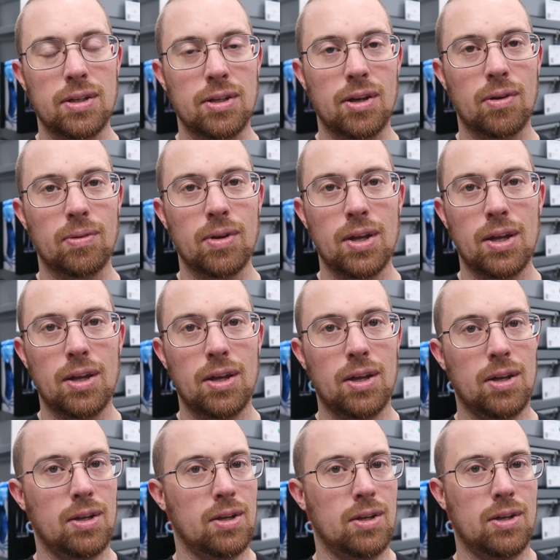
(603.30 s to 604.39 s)
you know
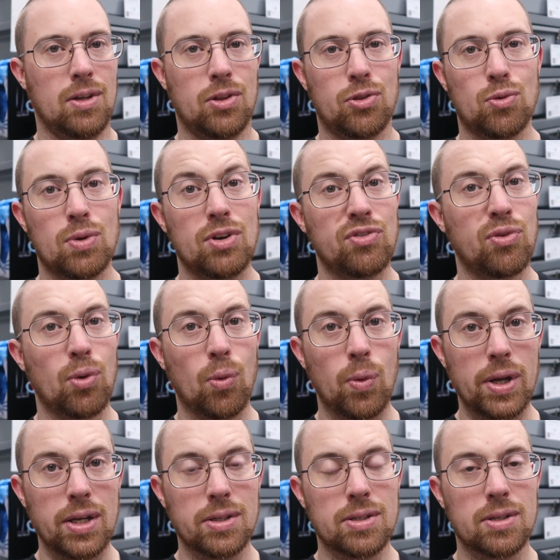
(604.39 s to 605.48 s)
three to four
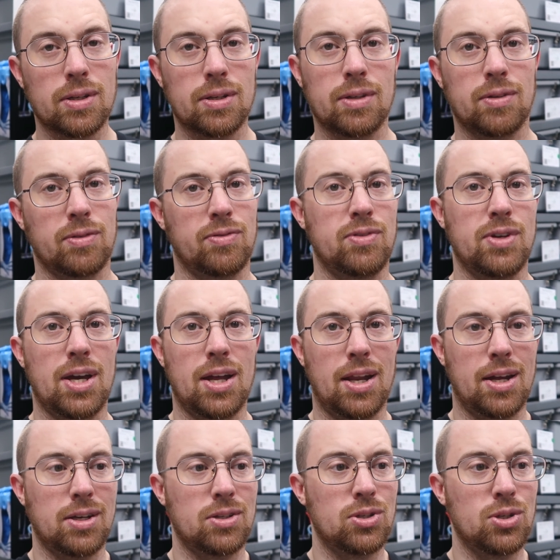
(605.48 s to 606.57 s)
weeks if you got
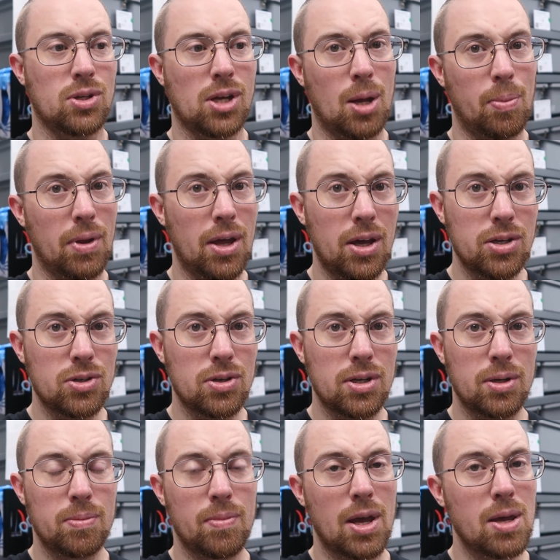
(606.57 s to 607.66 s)
like a couple
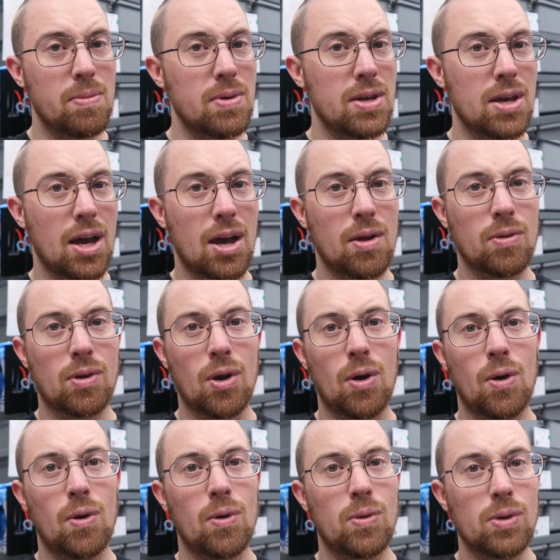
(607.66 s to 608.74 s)
hundred maybe i'll
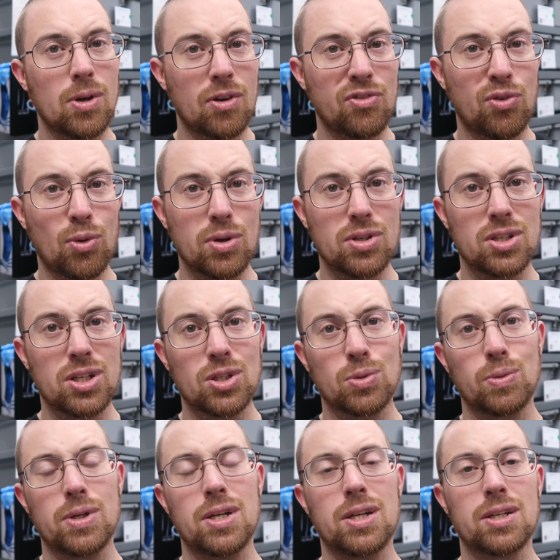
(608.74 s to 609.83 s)
go you know four to six
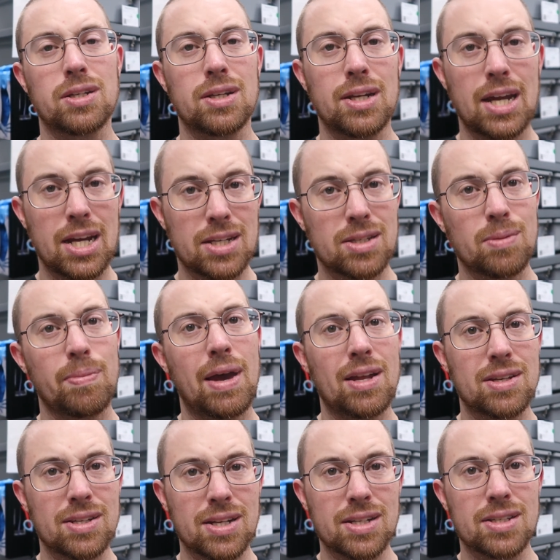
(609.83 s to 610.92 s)
weeks and as the
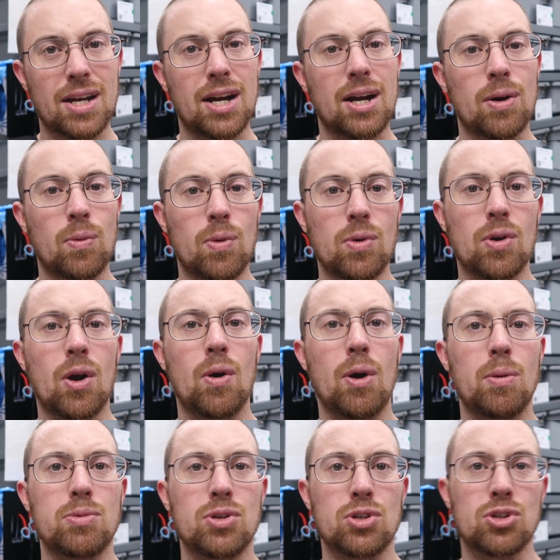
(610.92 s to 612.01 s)
balance gets higher we'll go
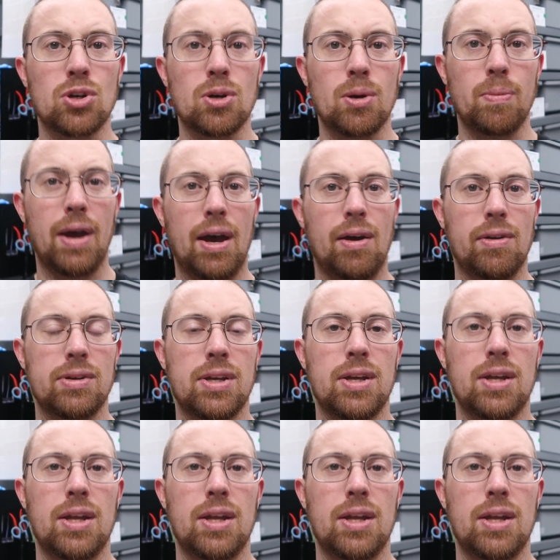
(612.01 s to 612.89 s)
up to a certain amount